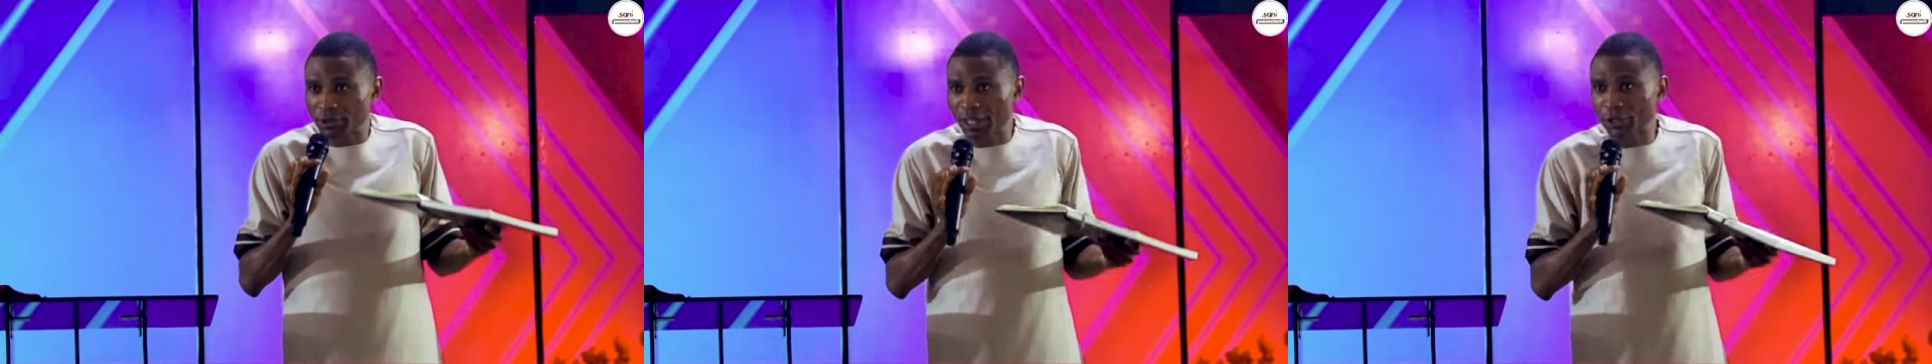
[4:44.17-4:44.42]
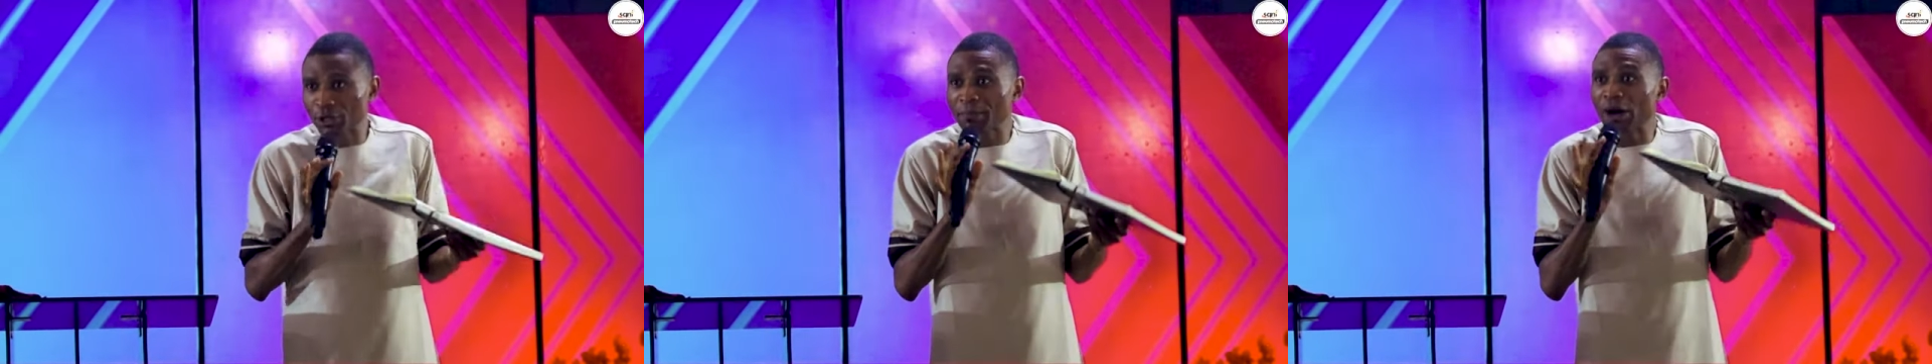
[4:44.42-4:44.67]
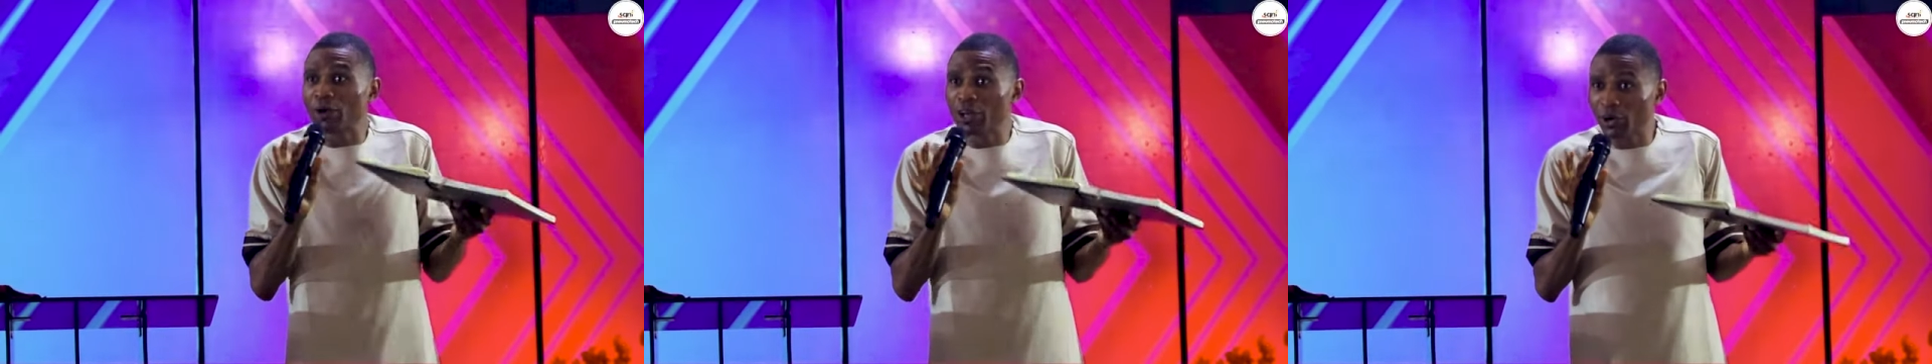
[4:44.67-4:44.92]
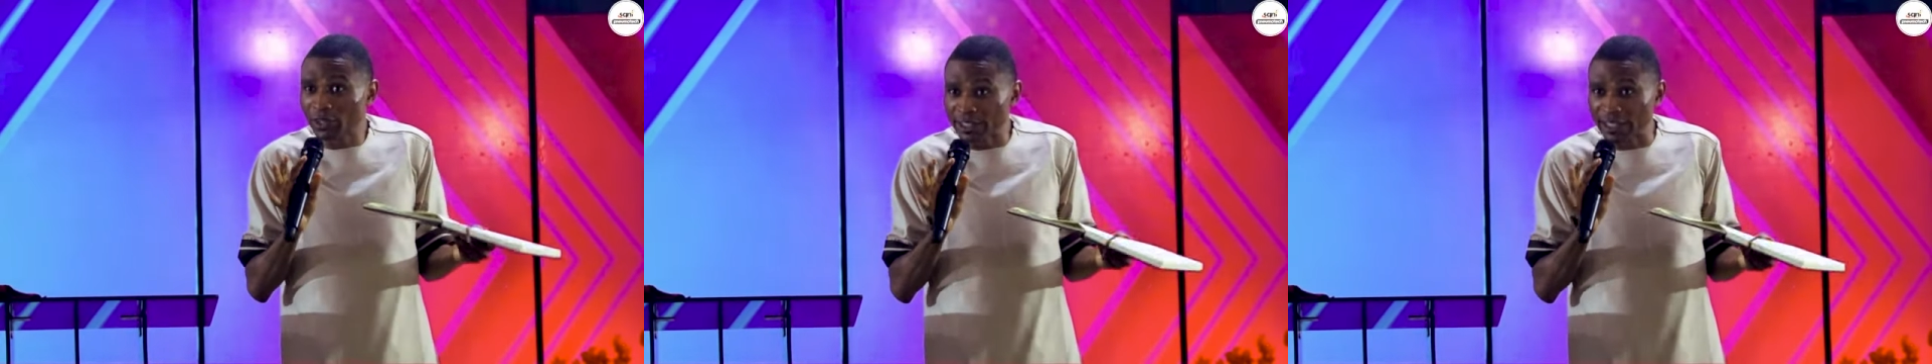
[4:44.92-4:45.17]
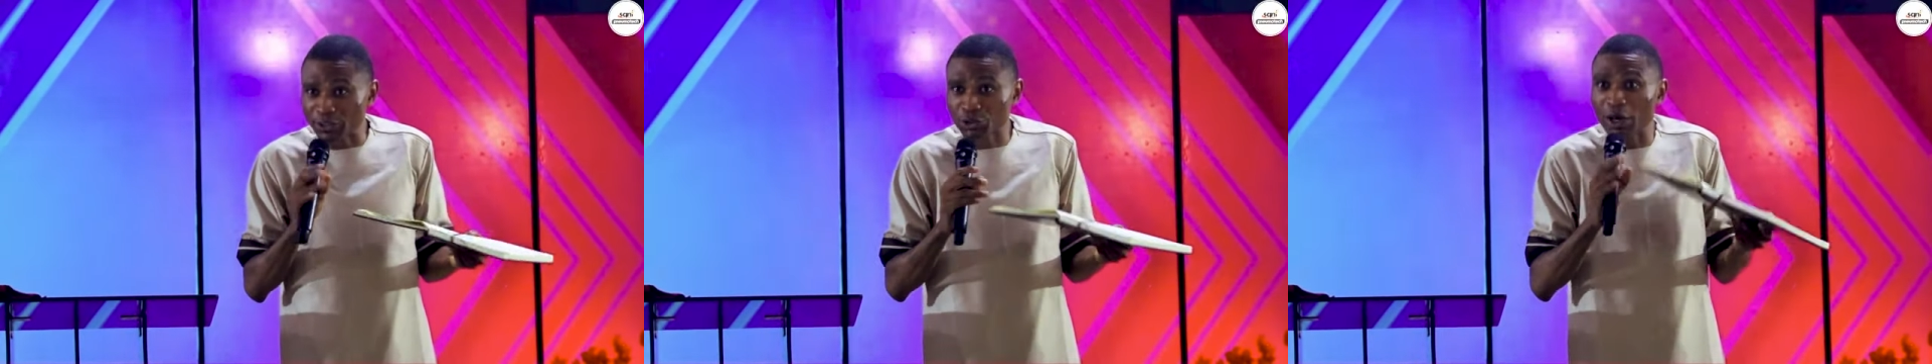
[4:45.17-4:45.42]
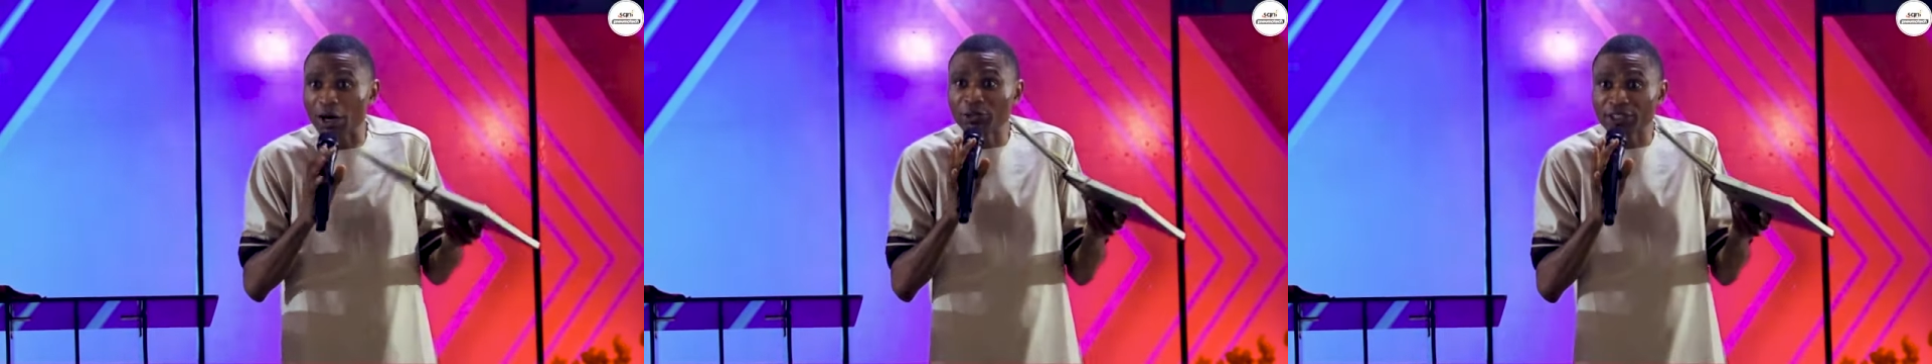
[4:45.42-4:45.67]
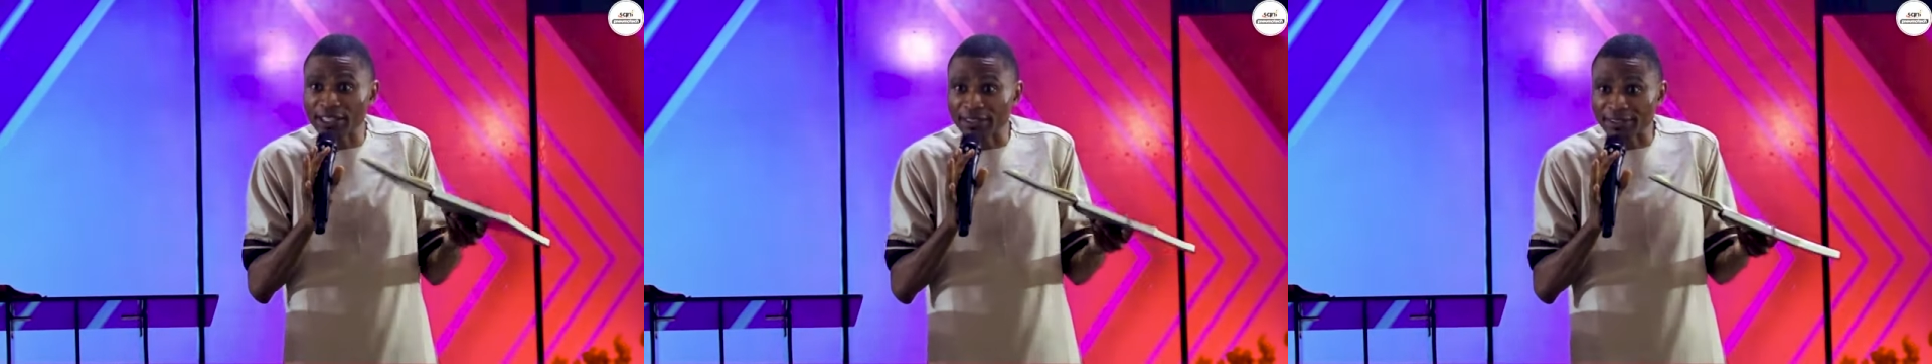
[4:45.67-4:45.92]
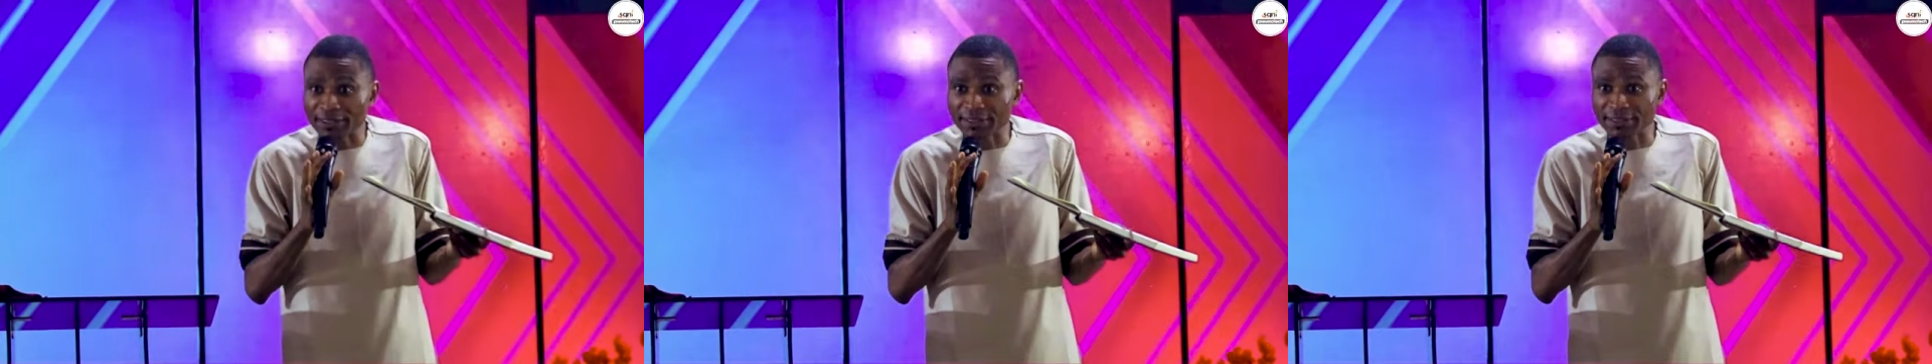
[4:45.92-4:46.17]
are not my only audience, so I'll say it.